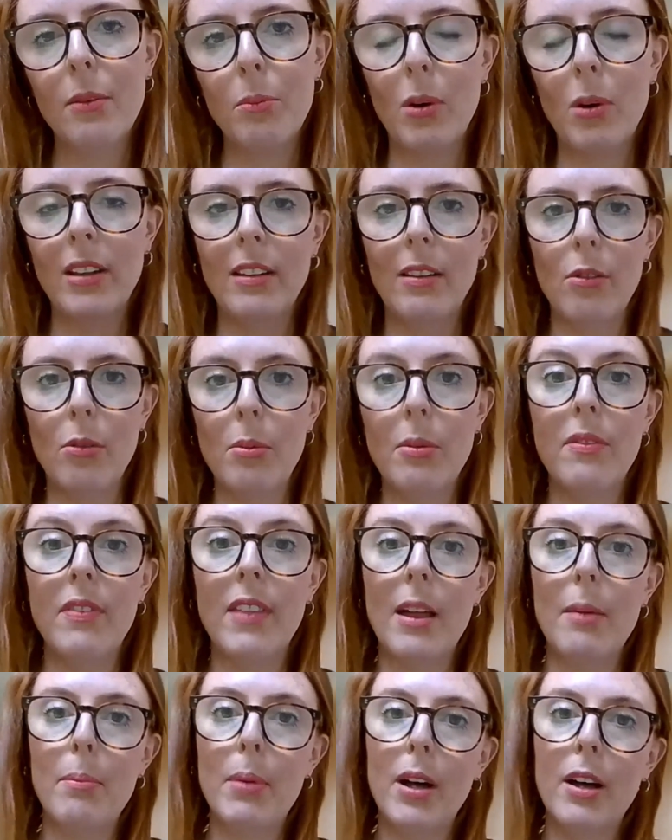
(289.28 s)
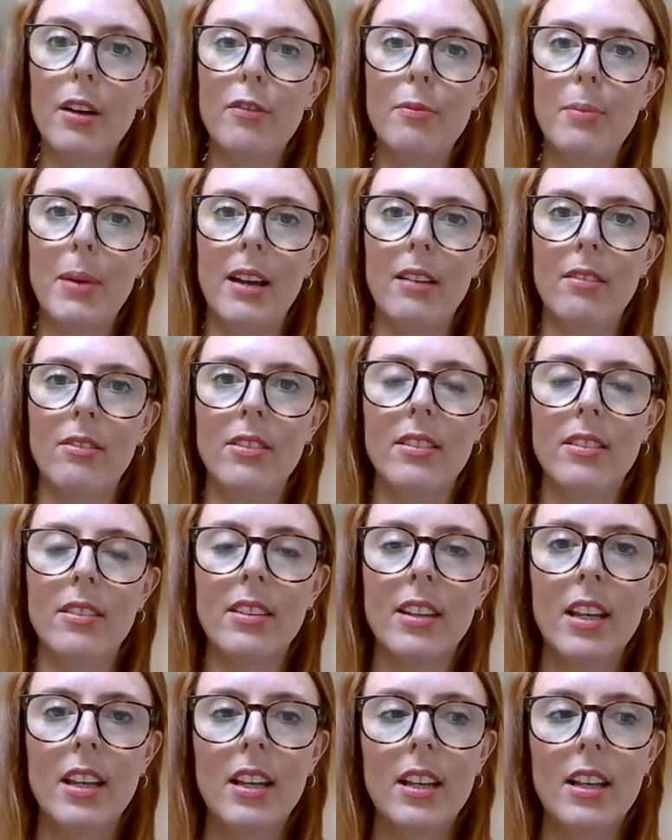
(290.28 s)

when they were with their birth parents,